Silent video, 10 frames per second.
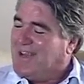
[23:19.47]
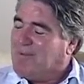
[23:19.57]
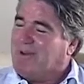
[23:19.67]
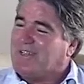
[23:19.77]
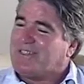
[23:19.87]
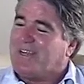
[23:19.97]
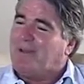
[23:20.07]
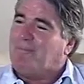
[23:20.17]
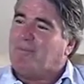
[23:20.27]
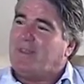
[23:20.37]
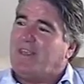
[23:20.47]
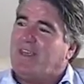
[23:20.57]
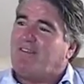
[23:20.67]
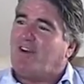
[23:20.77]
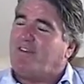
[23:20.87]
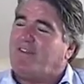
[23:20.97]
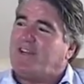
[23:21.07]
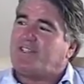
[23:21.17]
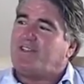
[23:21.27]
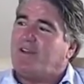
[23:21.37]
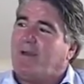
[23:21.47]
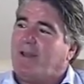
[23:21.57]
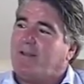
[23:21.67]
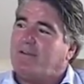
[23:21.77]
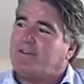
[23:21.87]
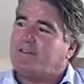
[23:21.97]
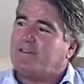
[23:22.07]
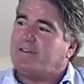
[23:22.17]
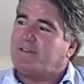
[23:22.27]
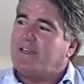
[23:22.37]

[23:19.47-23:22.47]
But you've got to feel a certain amount of nervousness.